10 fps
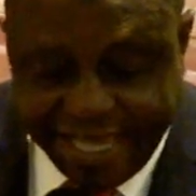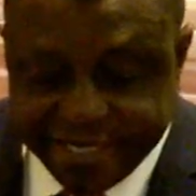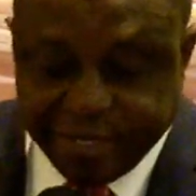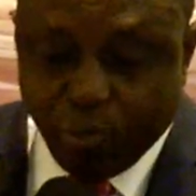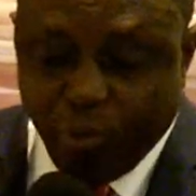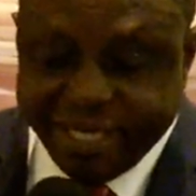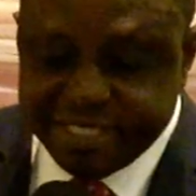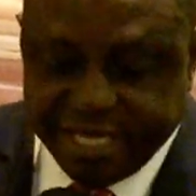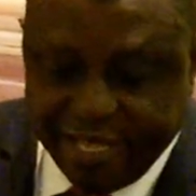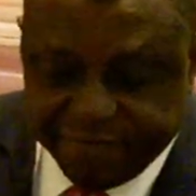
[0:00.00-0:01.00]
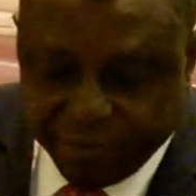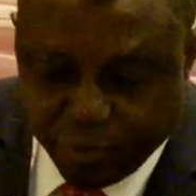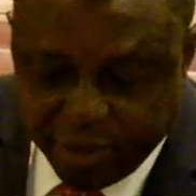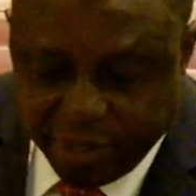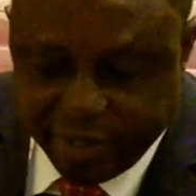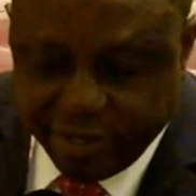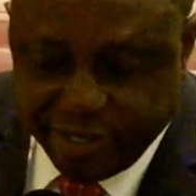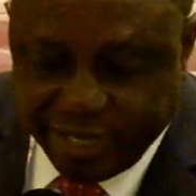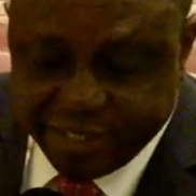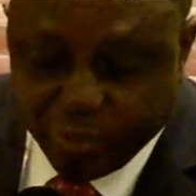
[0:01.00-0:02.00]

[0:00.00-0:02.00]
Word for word: and they went everywhere, and they